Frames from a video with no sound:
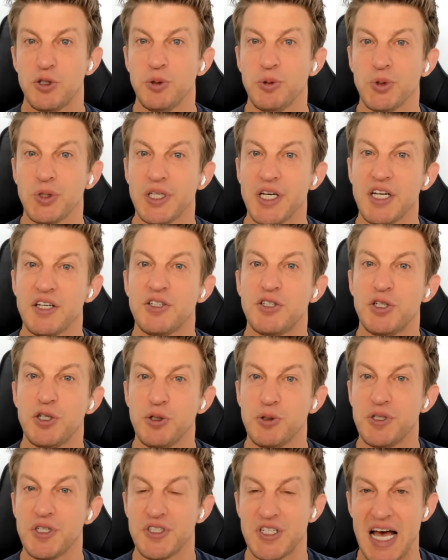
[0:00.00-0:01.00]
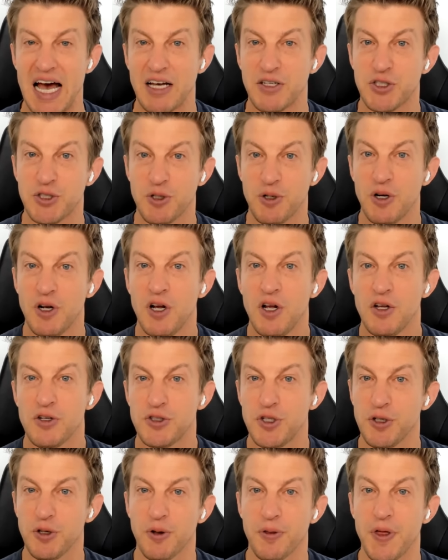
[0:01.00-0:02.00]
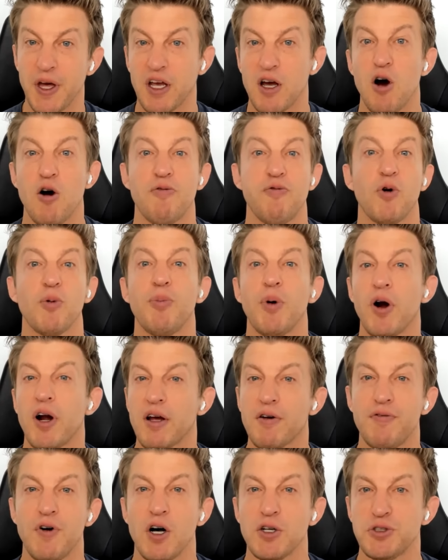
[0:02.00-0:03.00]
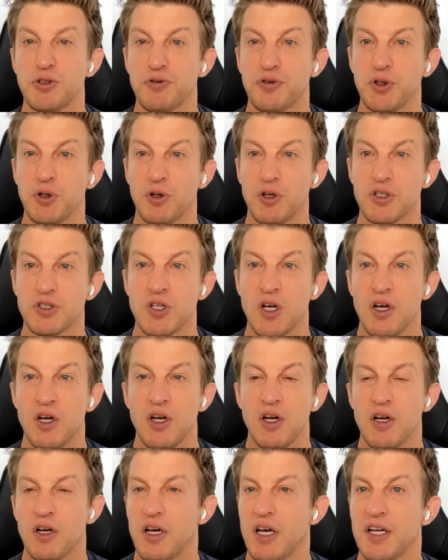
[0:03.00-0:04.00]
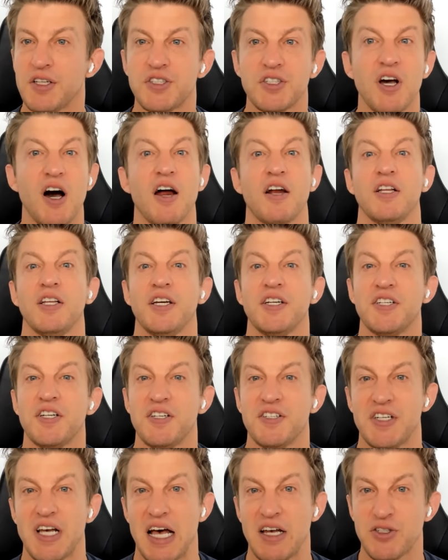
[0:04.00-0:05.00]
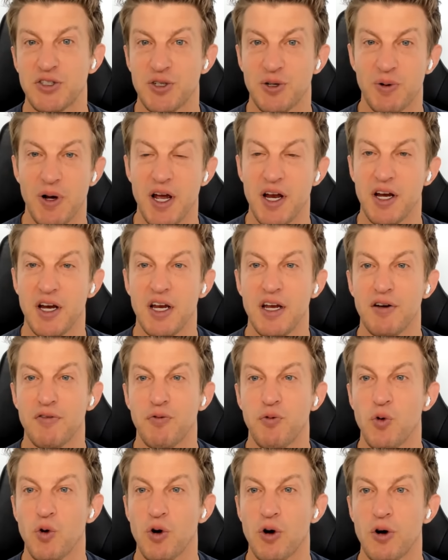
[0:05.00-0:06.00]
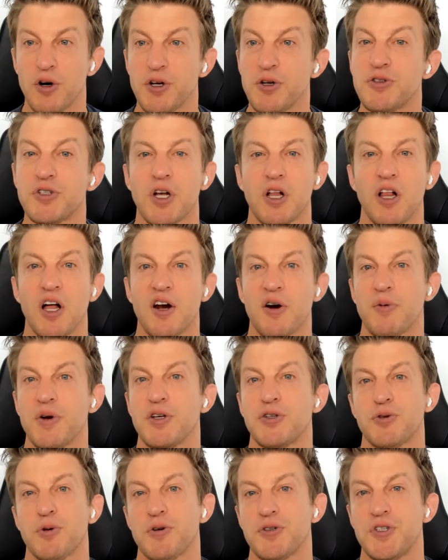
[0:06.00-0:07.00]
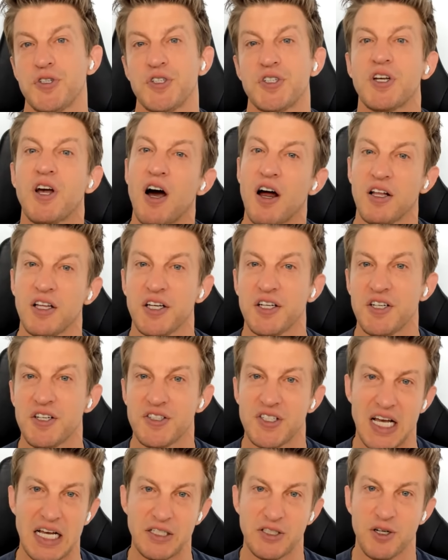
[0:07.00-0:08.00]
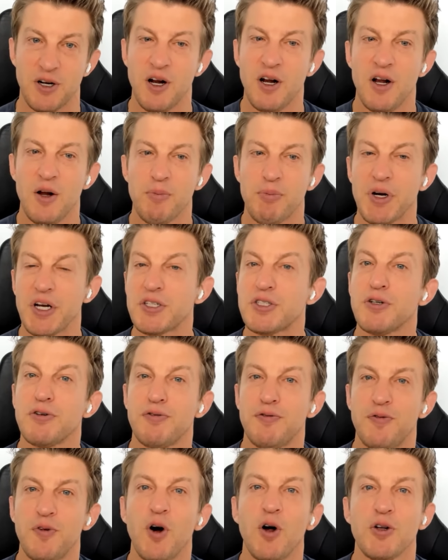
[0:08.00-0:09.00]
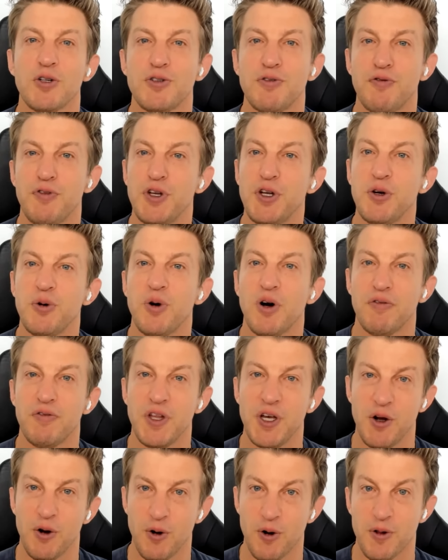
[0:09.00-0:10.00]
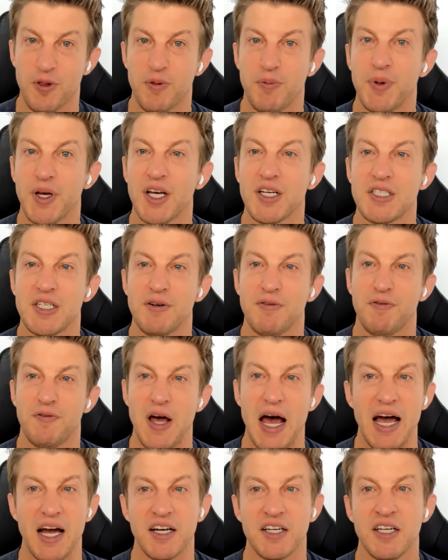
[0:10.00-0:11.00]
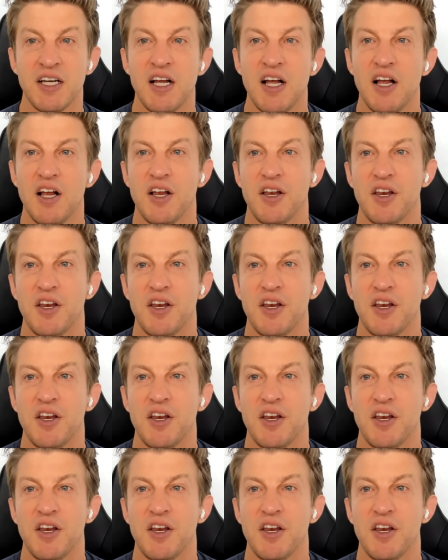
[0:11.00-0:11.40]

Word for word: to lead to disaster. So you'll think, oh, if we're burning fossil fuels, it's got to lead to disaster, right? If we're using a lot of resources, it's got to lead to disaster. But it's a false view of the Earth, because in fact,